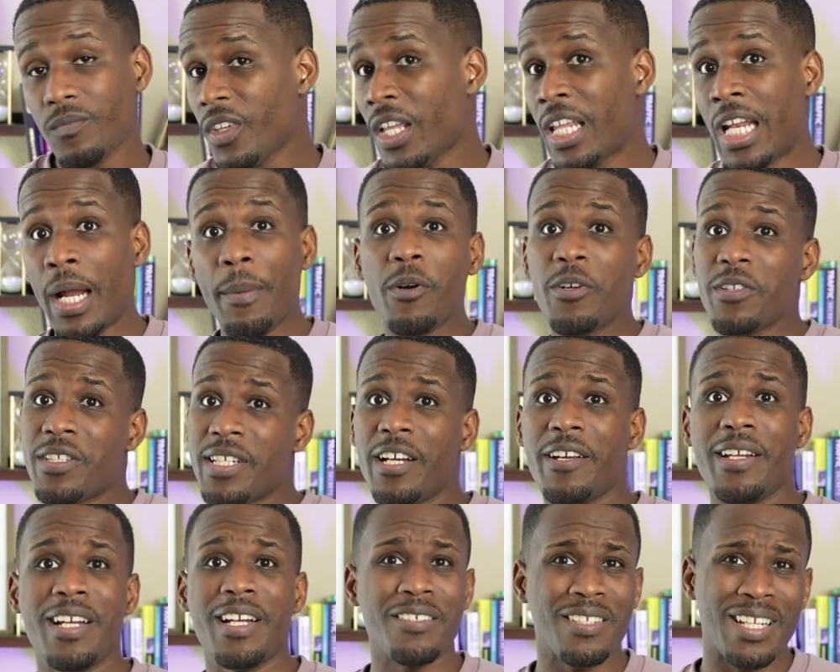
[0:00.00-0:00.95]
And I'm going to tell
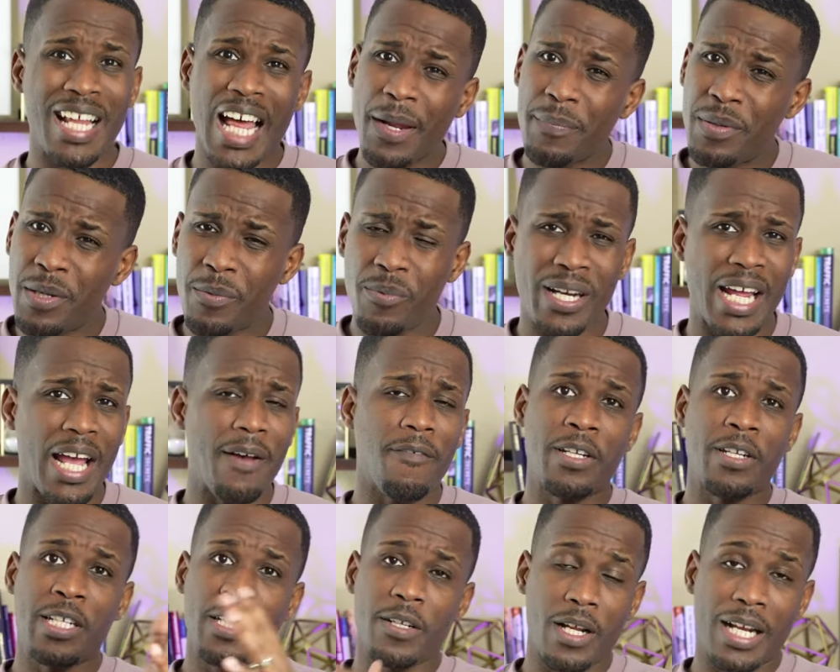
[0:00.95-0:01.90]
you, there's a lot of people that have
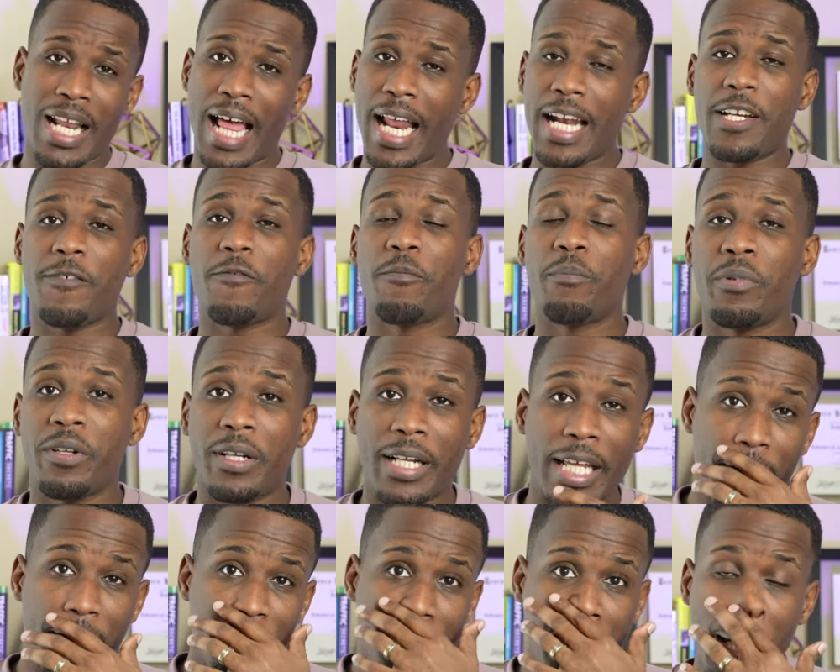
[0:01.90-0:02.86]
a, a, lot of different
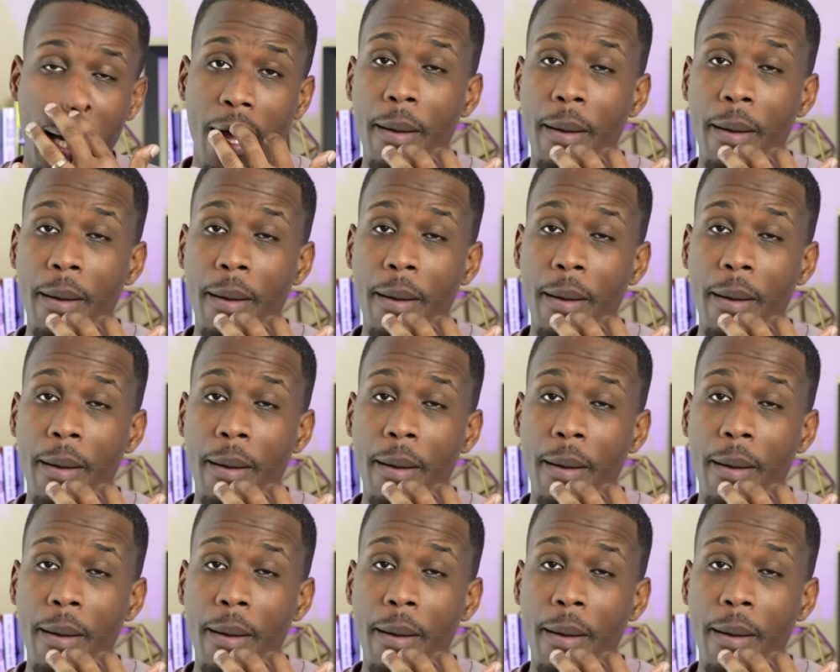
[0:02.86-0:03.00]
beliefs,